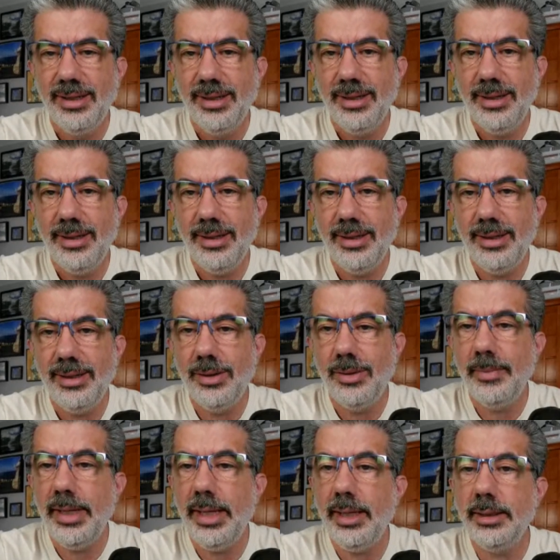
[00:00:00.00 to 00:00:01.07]

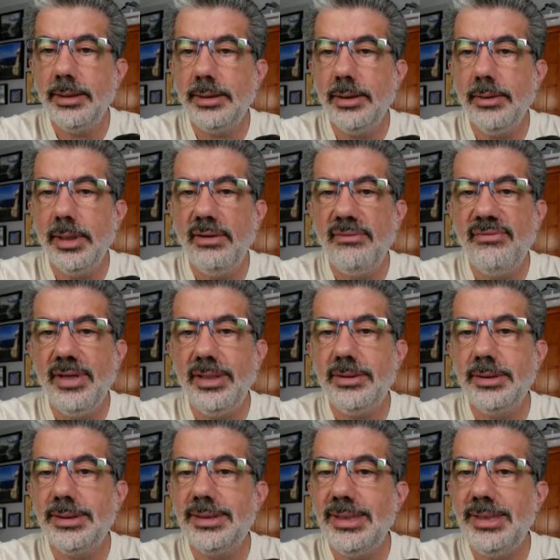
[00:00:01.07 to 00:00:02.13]
Omega is going on Adventure
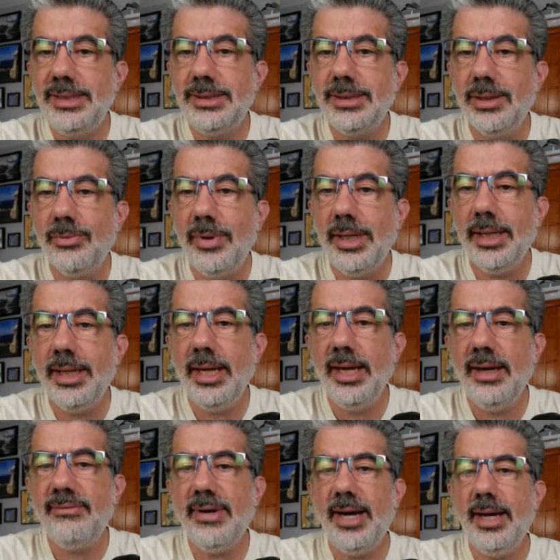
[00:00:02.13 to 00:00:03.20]
of the Seas in a week and a
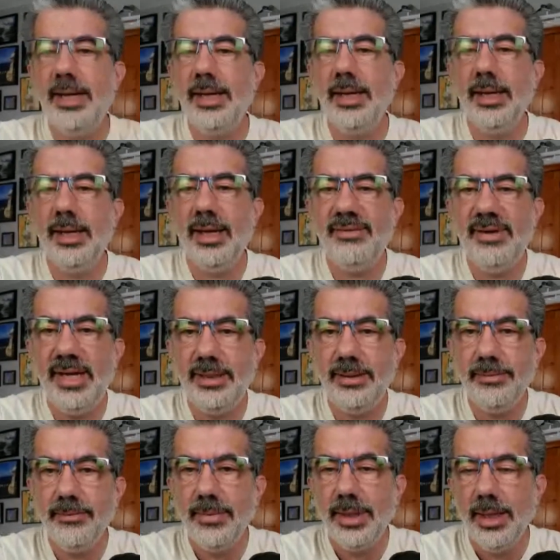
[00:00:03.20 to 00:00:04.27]
half. I love it.
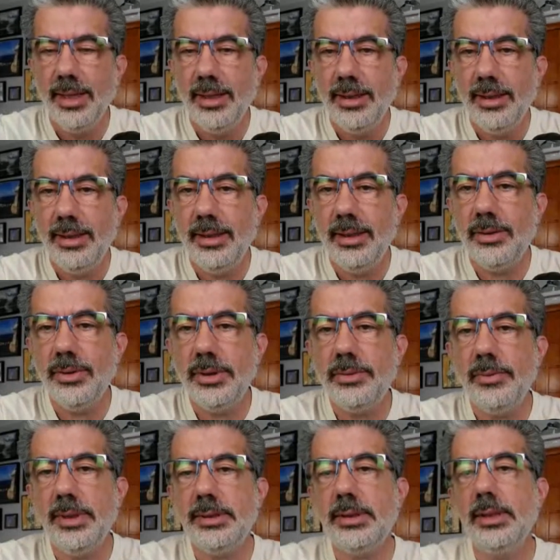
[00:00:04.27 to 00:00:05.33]
And Chris
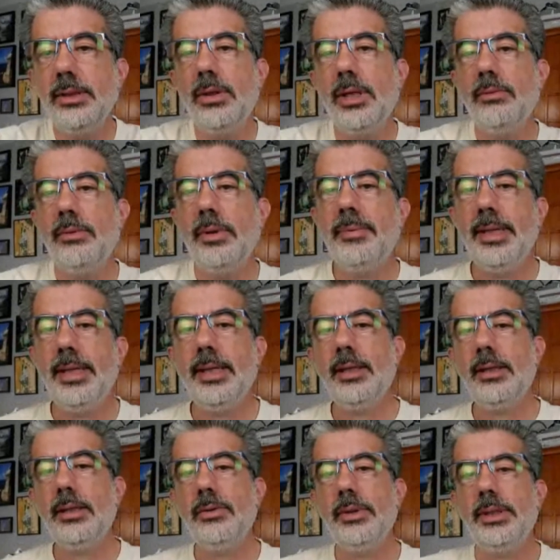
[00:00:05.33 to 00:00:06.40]
wants to know, are we planning
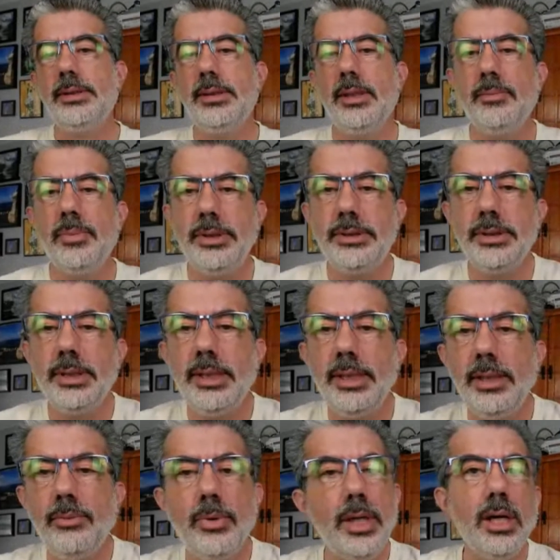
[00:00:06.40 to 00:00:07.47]
on going to Celebration
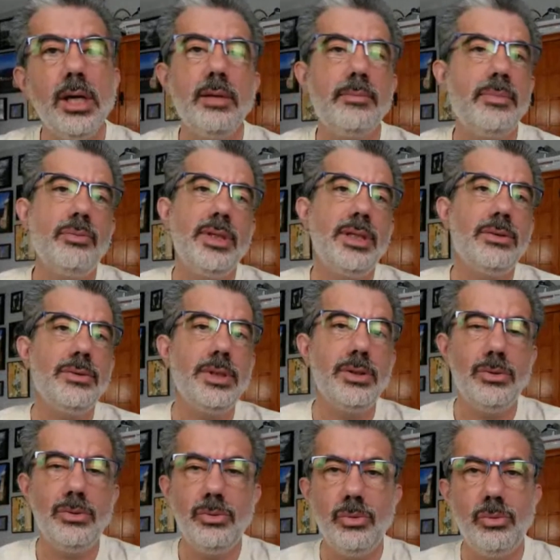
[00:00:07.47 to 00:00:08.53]
Key? We are, but we don't
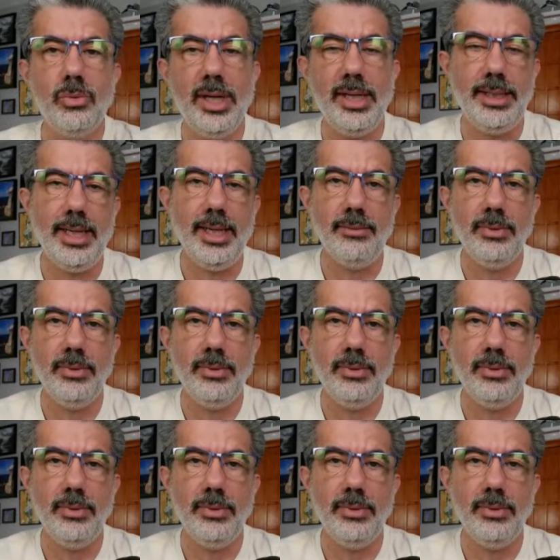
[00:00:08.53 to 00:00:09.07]
know when yet.